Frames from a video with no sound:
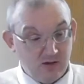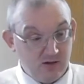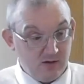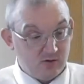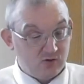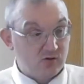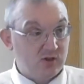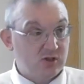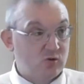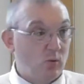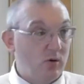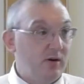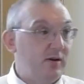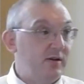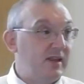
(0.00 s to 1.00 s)
So, this
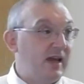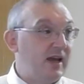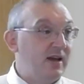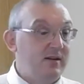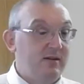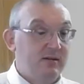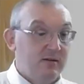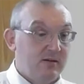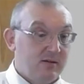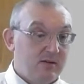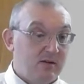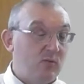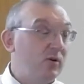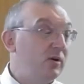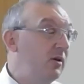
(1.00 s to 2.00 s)
word then that
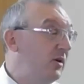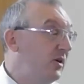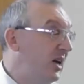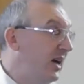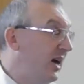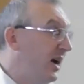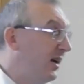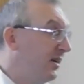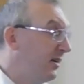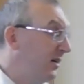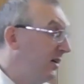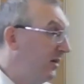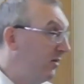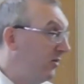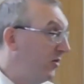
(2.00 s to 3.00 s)
we're looking at
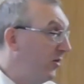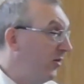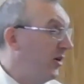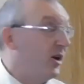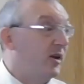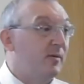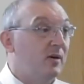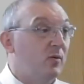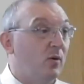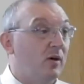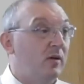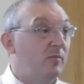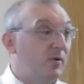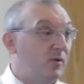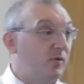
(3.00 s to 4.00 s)
in Deuteronomy
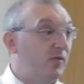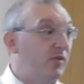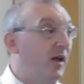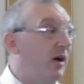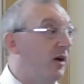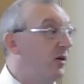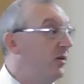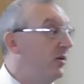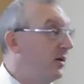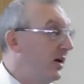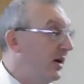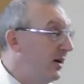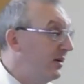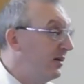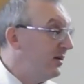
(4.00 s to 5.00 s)
1, both now
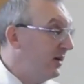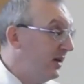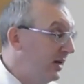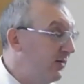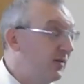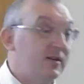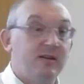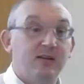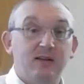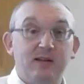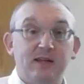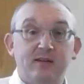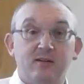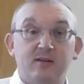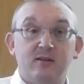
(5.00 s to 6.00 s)
and even
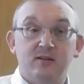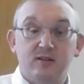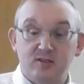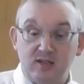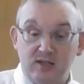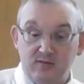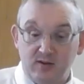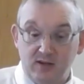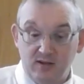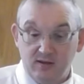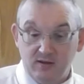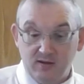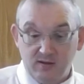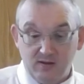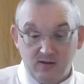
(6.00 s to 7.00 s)
later this evening,
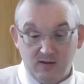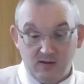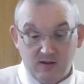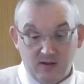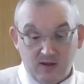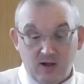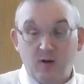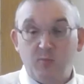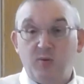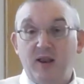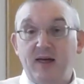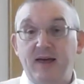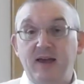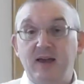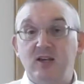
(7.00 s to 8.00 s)

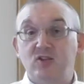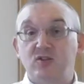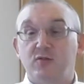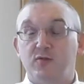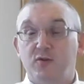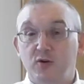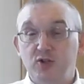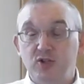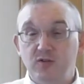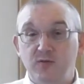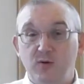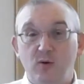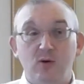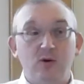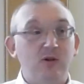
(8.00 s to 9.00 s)
applies first of
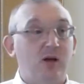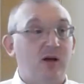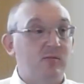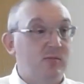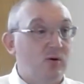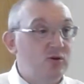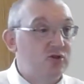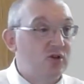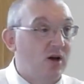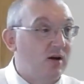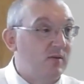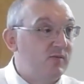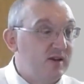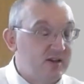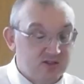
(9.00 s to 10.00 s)
all and most
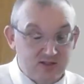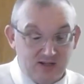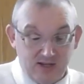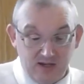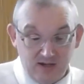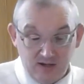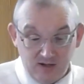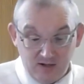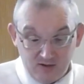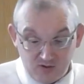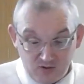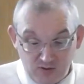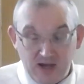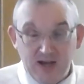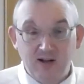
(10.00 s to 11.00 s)
obviously
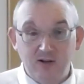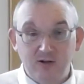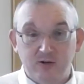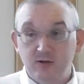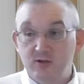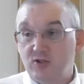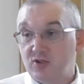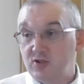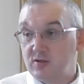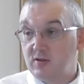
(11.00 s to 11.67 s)
to elders,